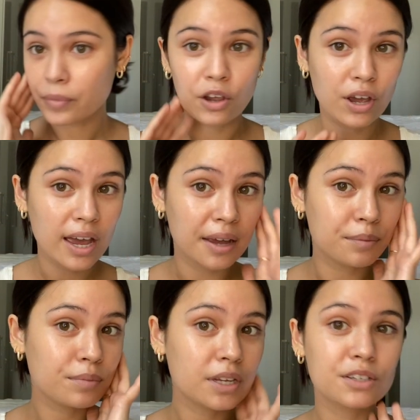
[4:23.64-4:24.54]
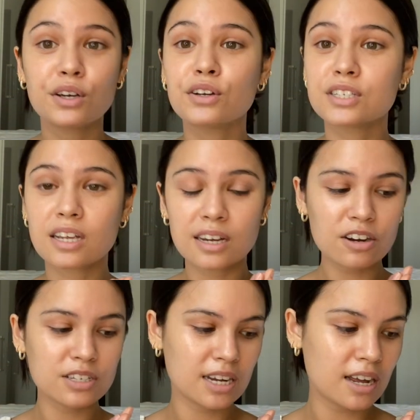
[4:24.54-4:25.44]
Okay, so
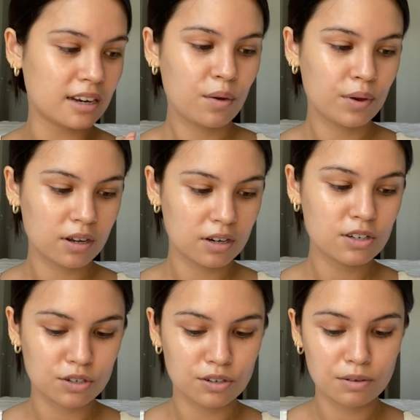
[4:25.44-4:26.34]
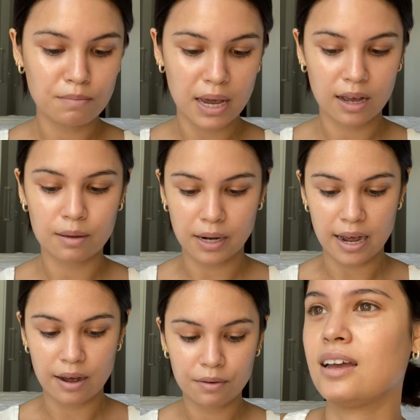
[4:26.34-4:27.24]
skincare is done. We're gonna do makeup
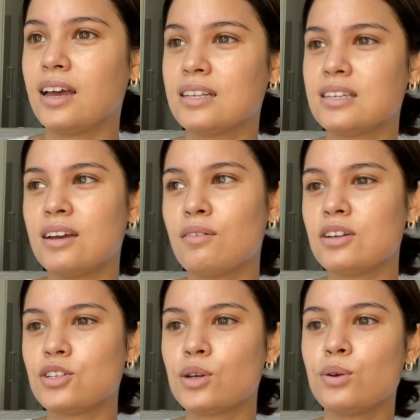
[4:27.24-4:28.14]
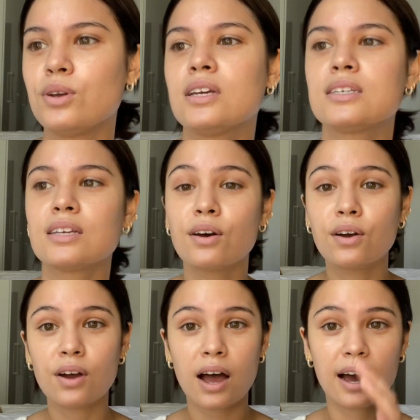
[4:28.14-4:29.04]
now. I'd say around 2 years
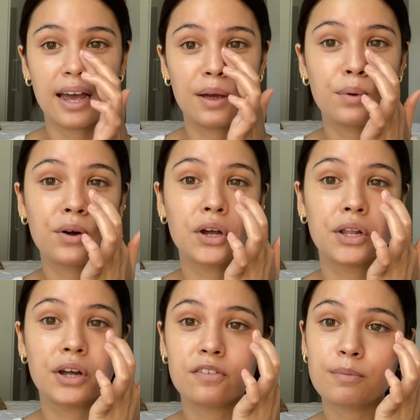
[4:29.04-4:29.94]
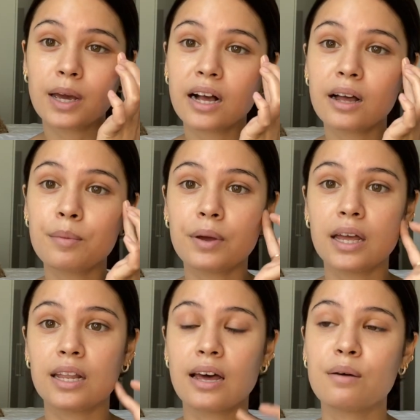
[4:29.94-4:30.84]
ago, I wore a lot of makeup
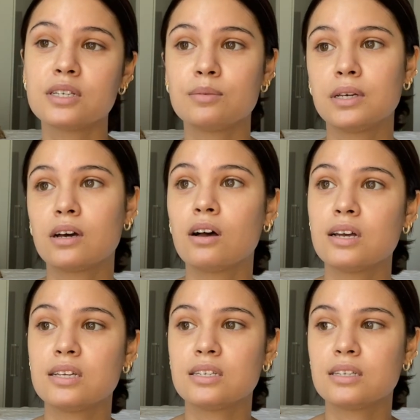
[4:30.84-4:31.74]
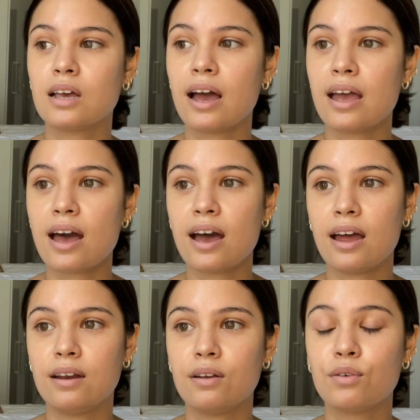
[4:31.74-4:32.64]
and that was because I had